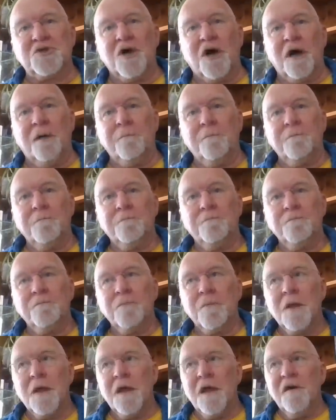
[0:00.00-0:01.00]
time.
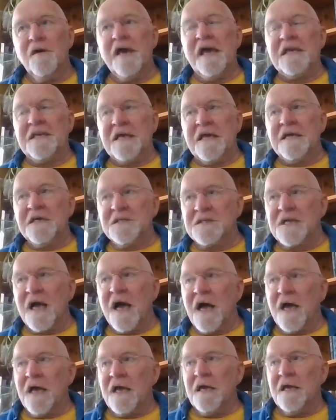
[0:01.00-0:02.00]
It is
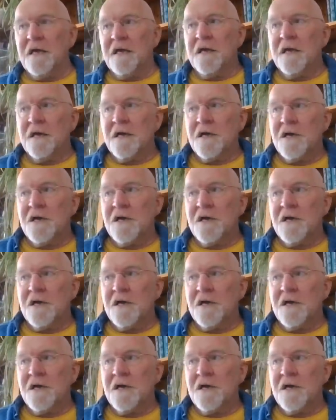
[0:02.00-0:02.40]
a